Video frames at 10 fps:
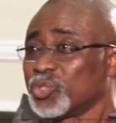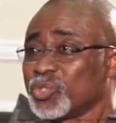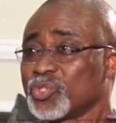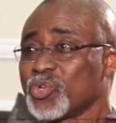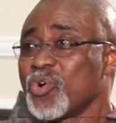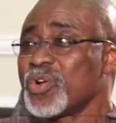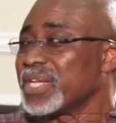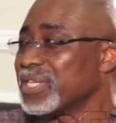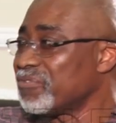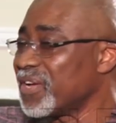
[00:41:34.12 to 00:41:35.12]
So
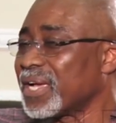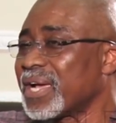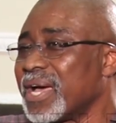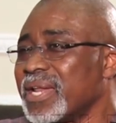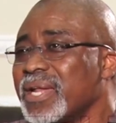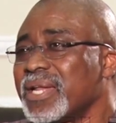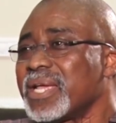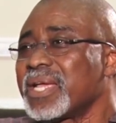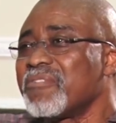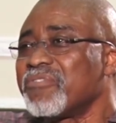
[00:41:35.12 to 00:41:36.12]
that if I carry an
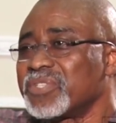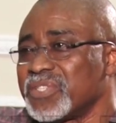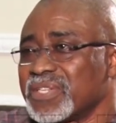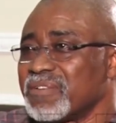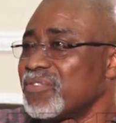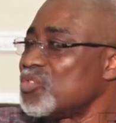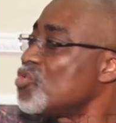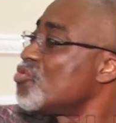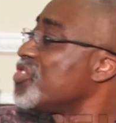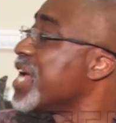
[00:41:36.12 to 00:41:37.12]
AK-47,
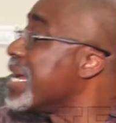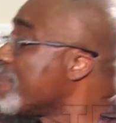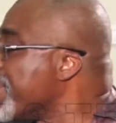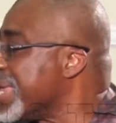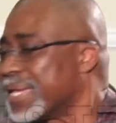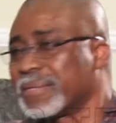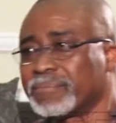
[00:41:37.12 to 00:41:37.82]
you jail me.